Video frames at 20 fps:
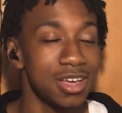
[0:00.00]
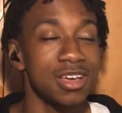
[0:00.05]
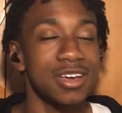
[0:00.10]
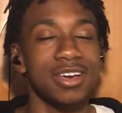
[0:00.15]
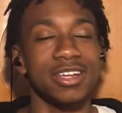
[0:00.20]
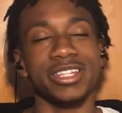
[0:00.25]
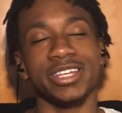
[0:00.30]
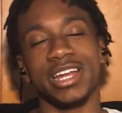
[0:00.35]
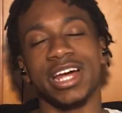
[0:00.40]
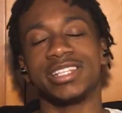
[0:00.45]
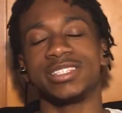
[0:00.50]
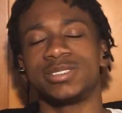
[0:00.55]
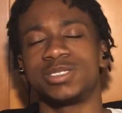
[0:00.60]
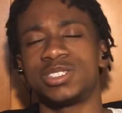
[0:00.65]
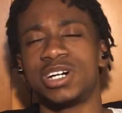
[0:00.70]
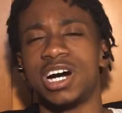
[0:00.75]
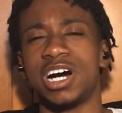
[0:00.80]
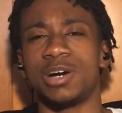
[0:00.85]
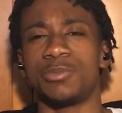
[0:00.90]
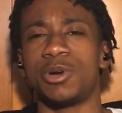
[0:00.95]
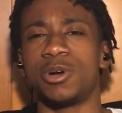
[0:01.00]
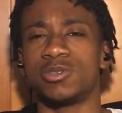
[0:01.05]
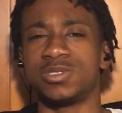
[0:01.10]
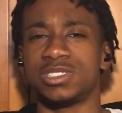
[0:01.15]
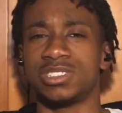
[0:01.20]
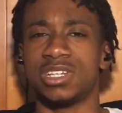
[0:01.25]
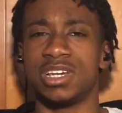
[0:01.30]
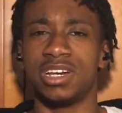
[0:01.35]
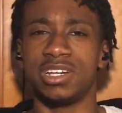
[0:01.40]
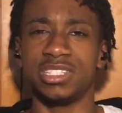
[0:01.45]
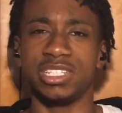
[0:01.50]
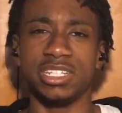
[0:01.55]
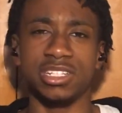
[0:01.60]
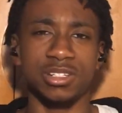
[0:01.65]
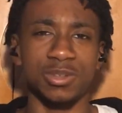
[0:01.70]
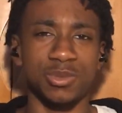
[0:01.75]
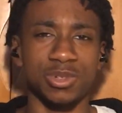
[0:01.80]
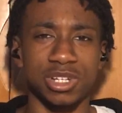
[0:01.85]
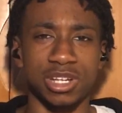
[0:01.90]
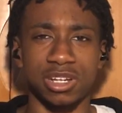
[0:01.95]
And then at the time, I was
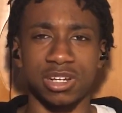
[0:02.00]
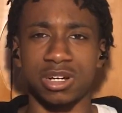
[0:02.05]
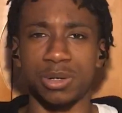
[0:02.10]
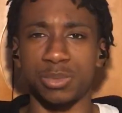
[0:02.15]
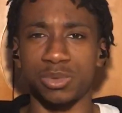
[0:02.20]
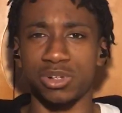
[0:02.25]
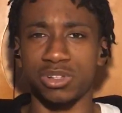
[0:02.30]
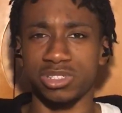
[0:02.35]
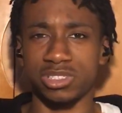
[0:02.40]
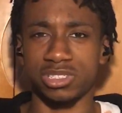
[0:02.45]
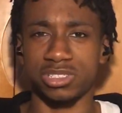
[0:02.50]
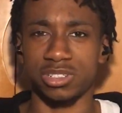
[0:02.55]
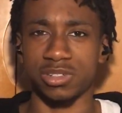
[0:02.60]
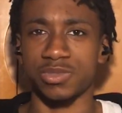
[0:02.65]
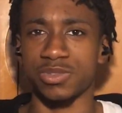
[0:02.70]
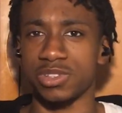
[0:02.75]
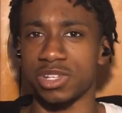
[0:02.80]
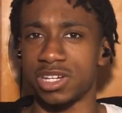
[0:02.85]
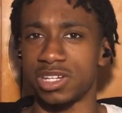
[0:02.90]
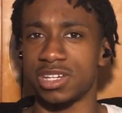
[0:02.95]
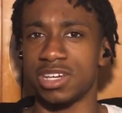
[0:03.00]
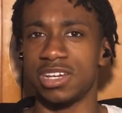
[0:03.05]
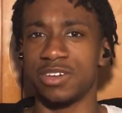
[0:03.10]
dealing with a couple other stuff, like,